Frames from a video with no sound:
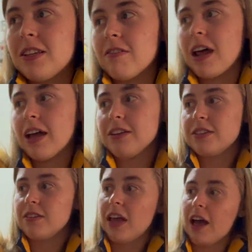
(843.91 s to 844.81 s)
so nice.
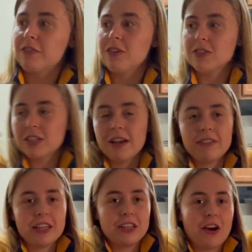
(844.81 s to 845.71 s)
So yeah, if you just have
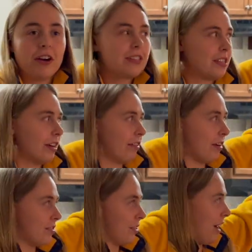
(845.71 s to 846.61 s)
like yarn sitting around your